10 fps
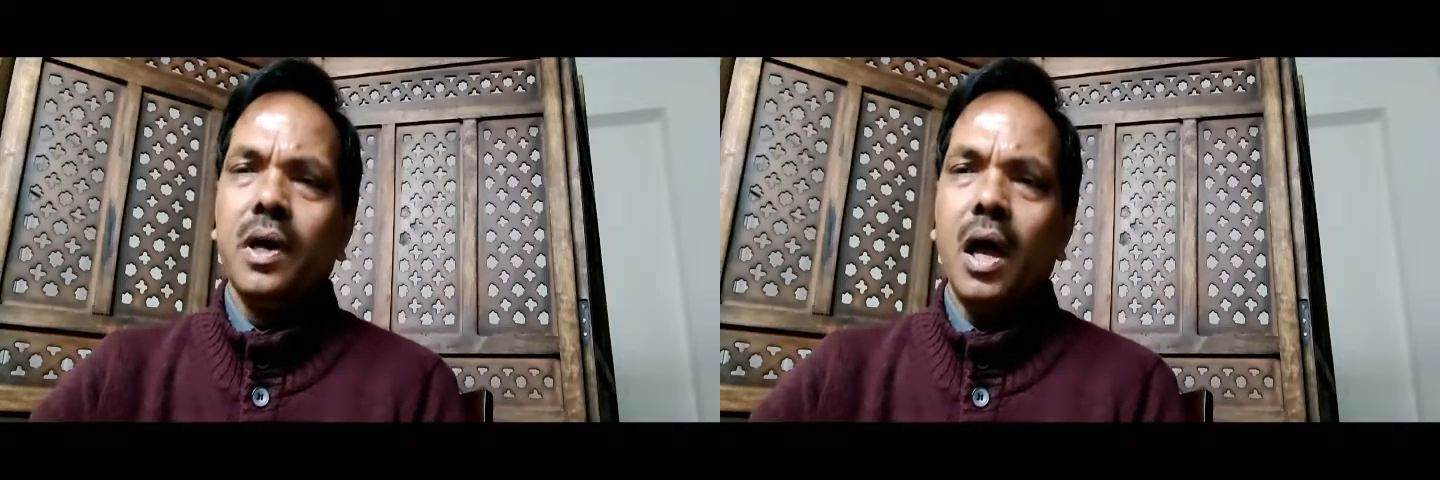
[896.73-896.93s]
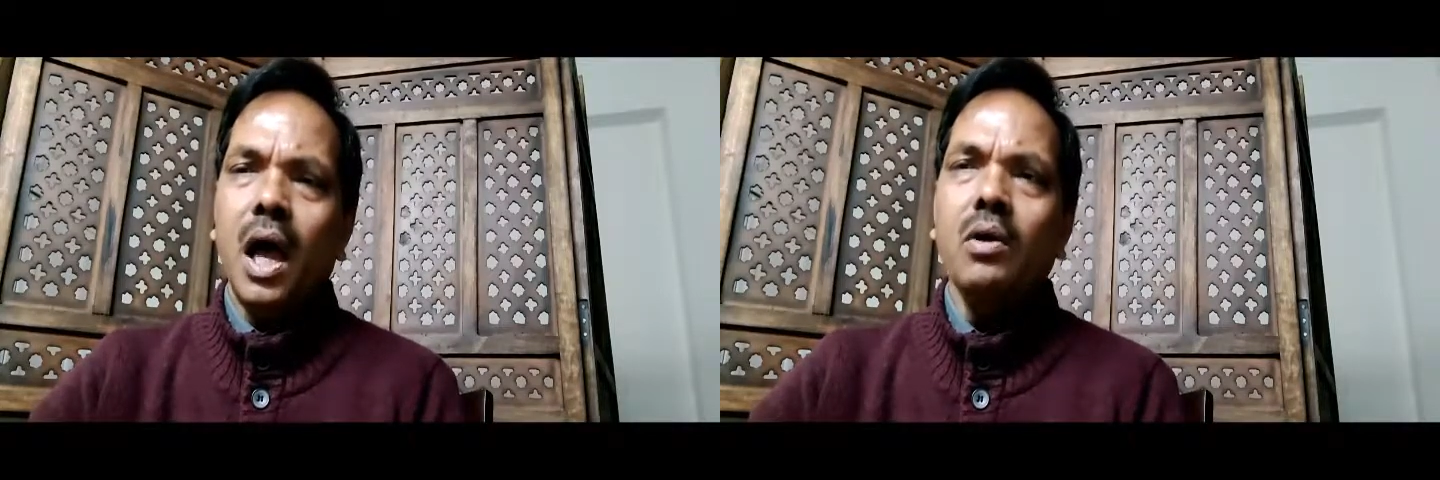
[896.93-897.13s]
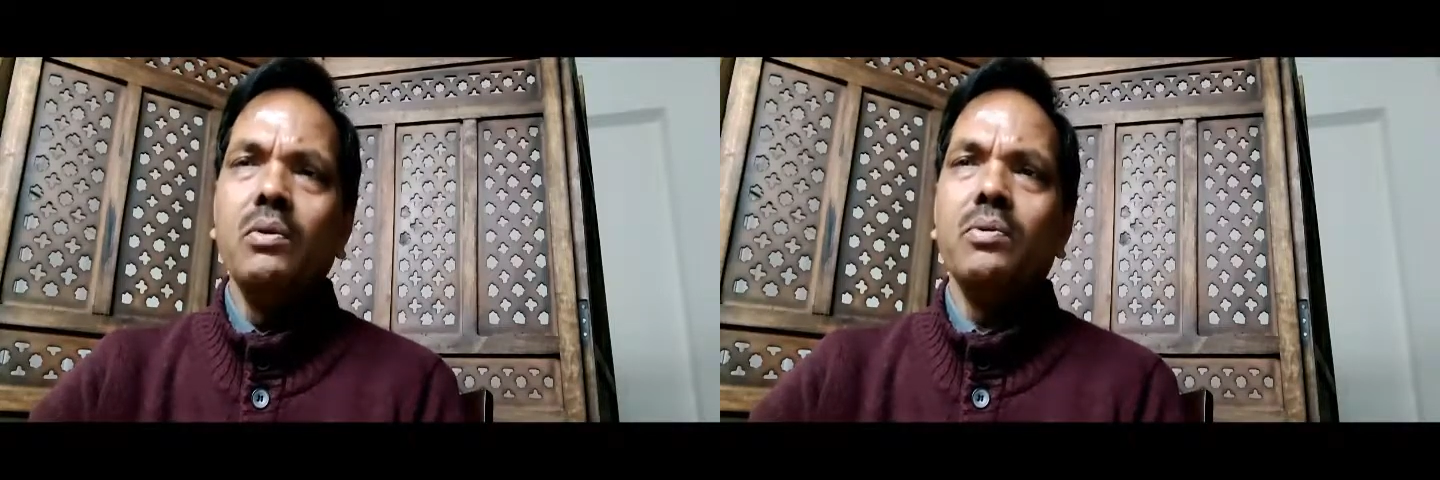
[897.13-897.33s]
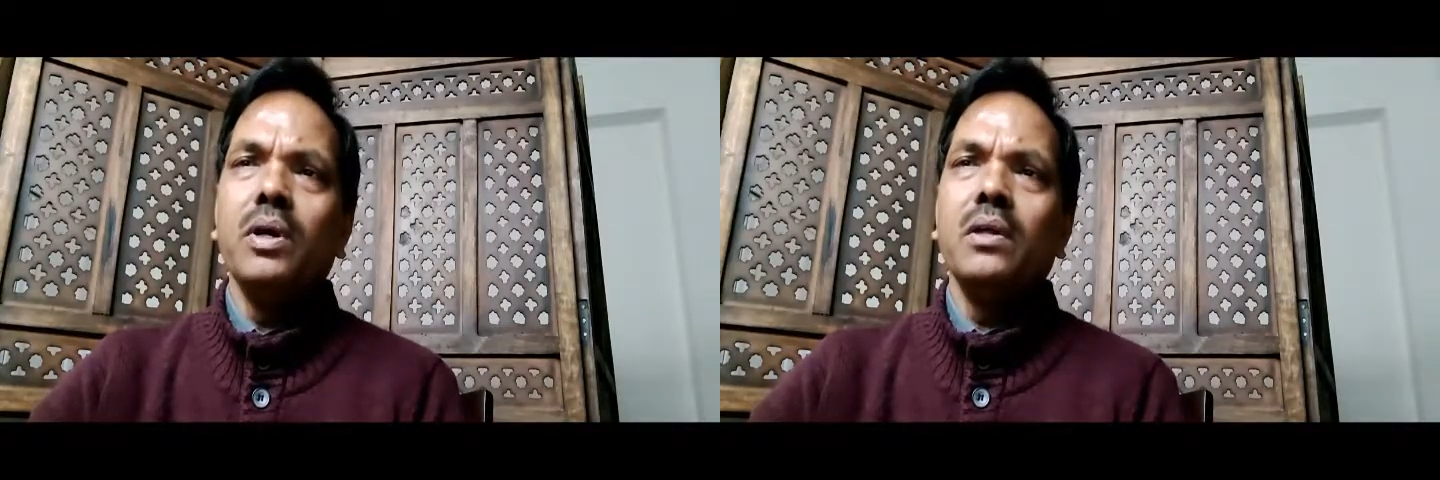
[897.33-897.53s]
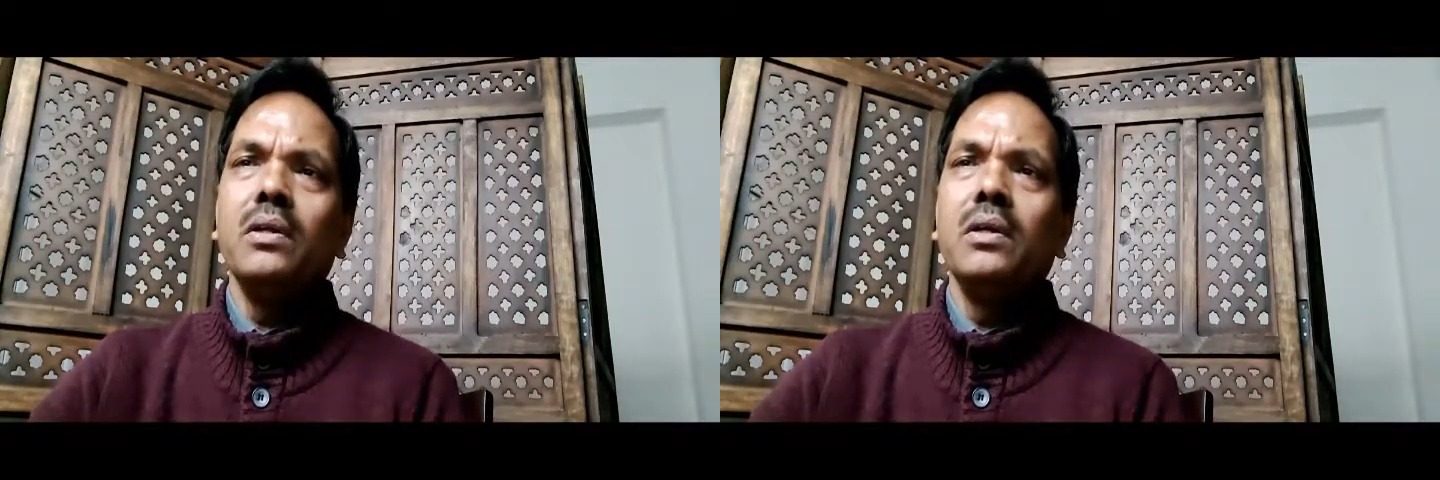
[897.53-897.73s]
However,
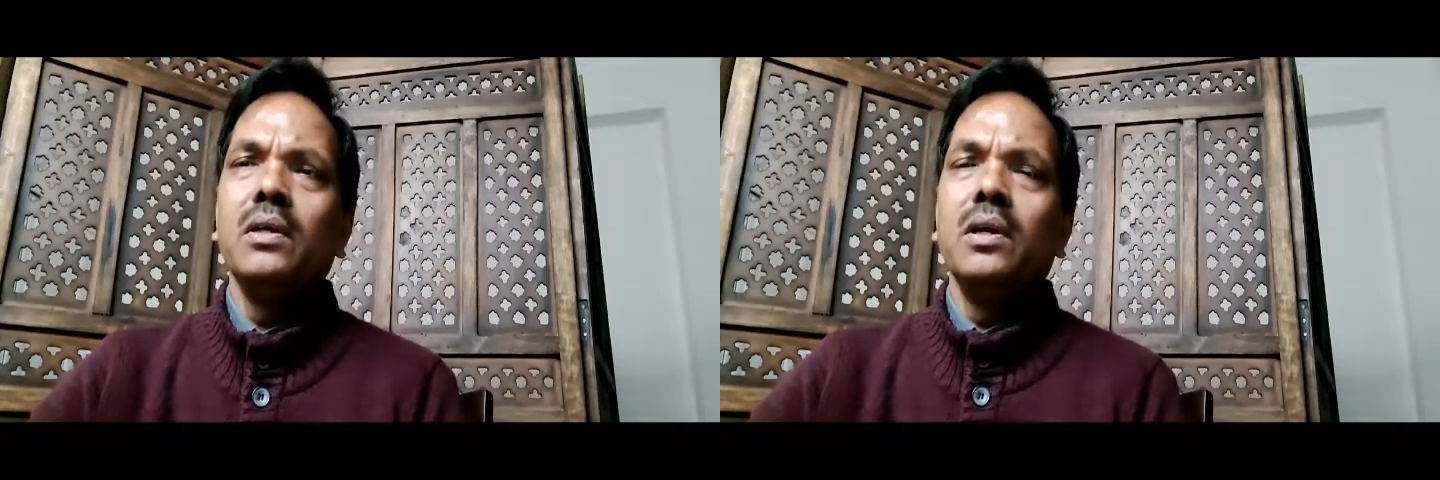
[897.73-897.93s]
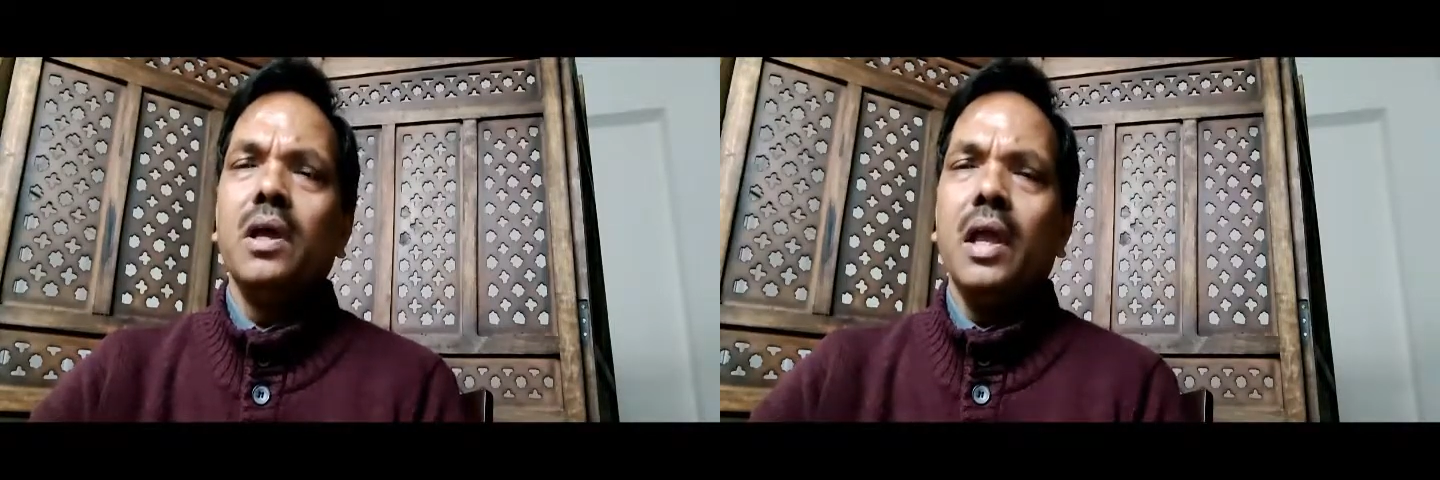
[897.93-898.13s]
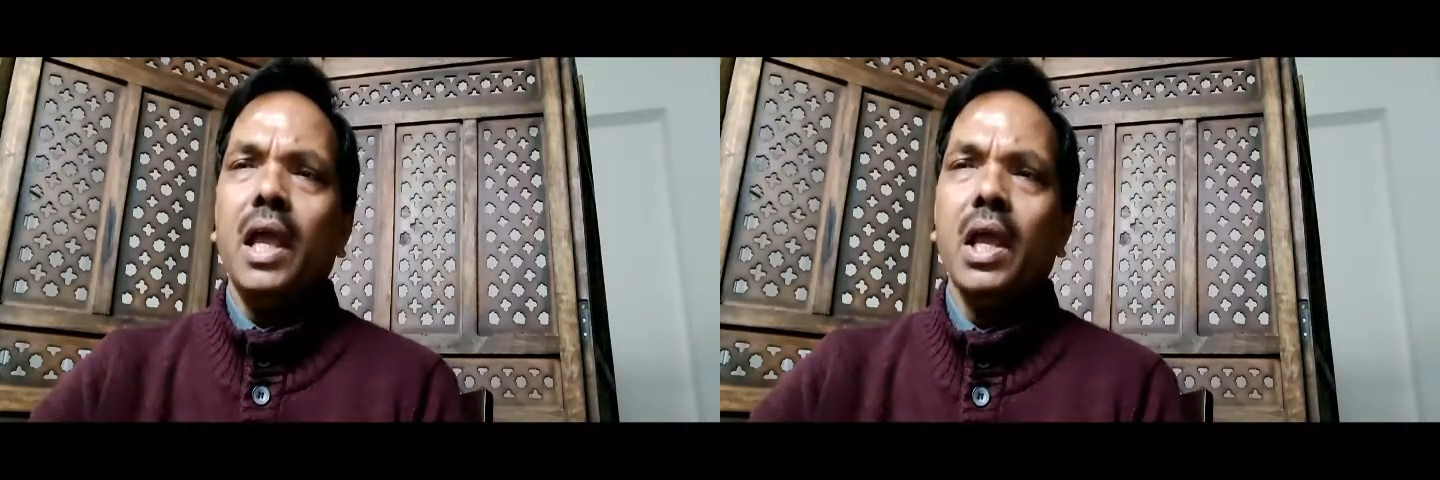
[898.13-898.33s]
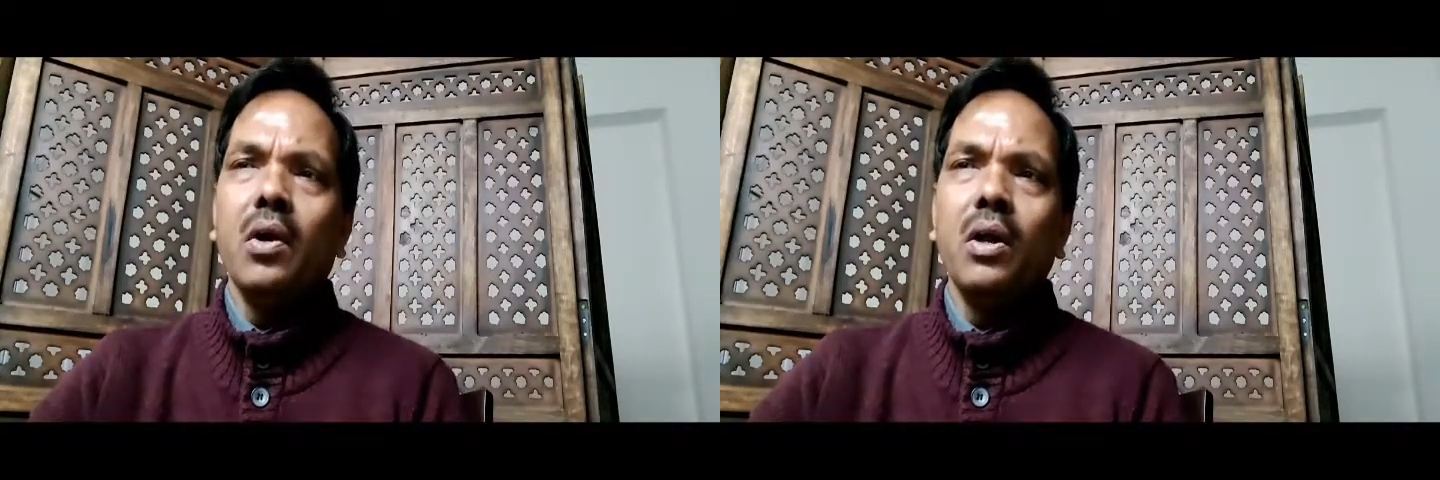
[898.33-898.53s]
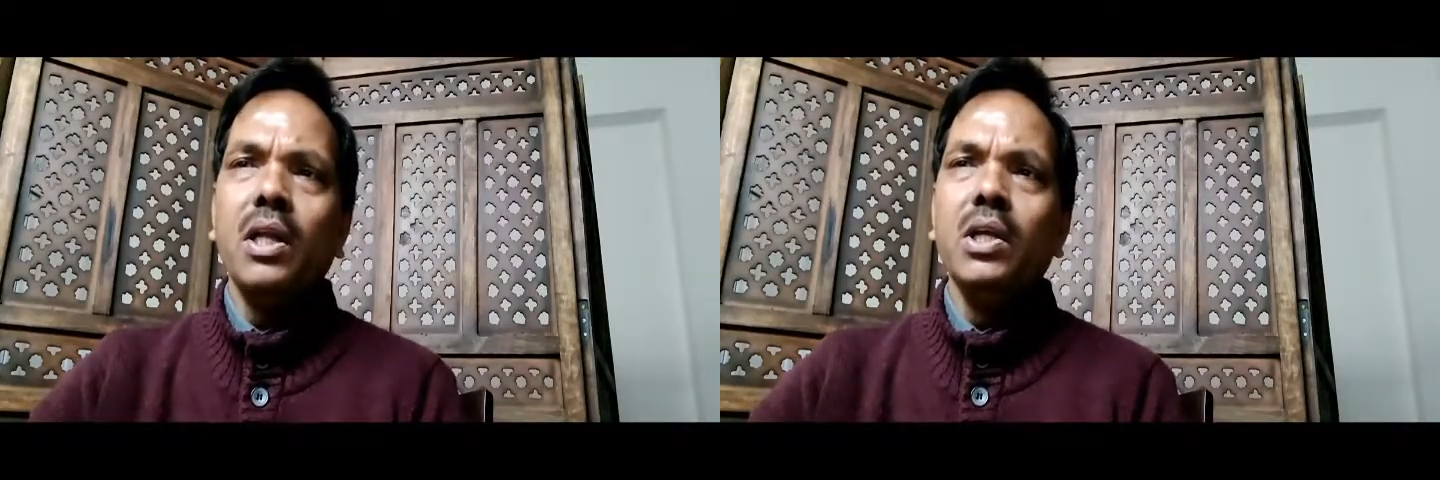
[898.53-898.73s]

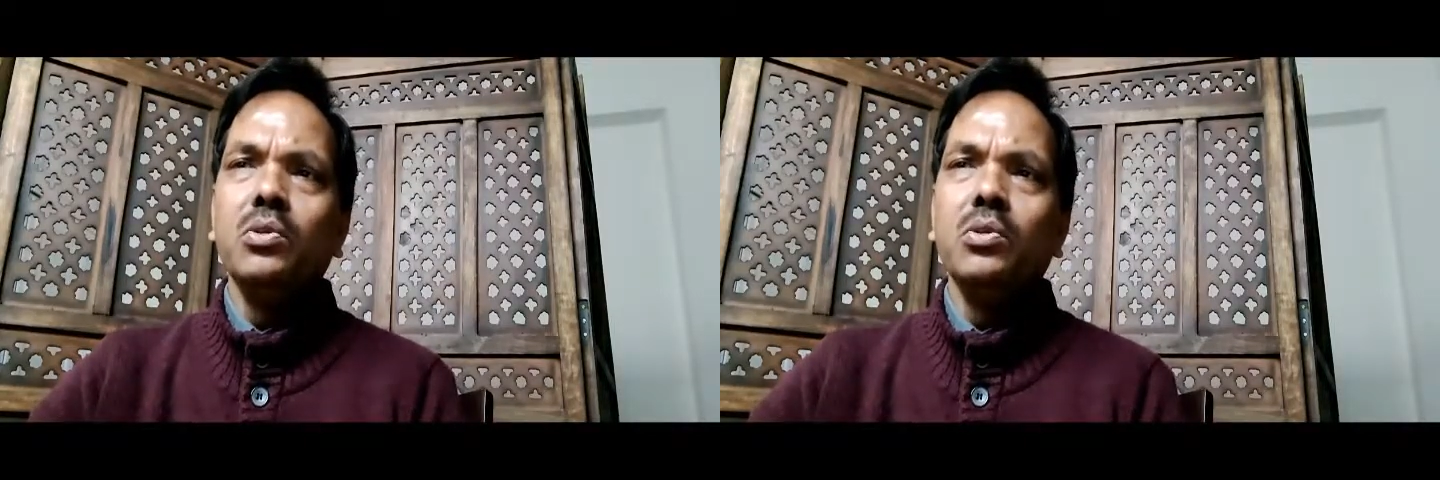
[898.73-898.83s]
according